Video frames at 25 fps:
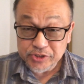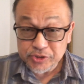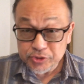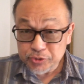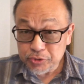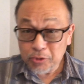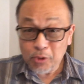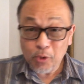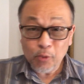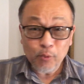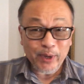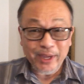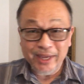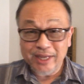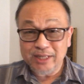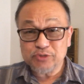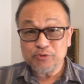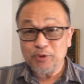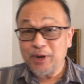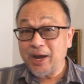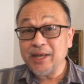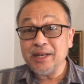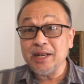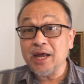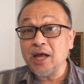Sure, we
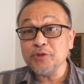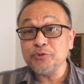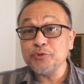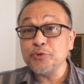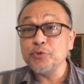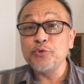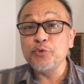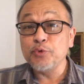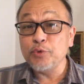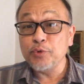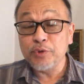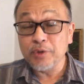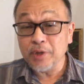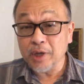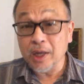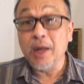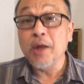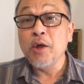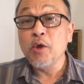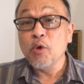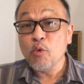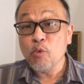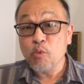try not to do the